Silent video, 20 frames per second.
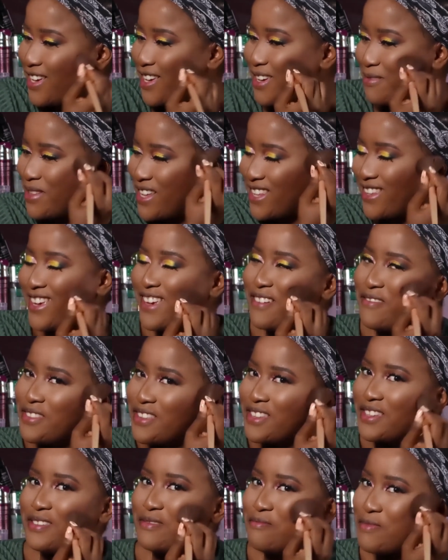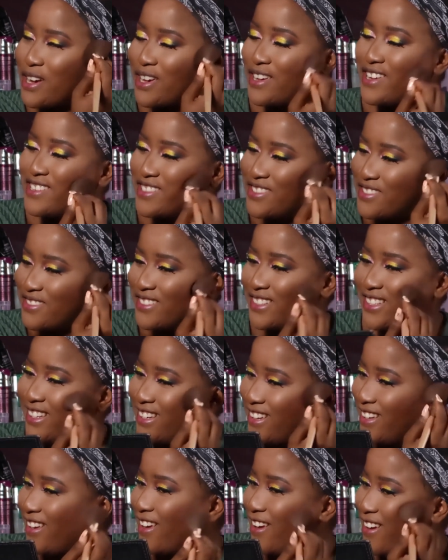You blend it in with a smile usually,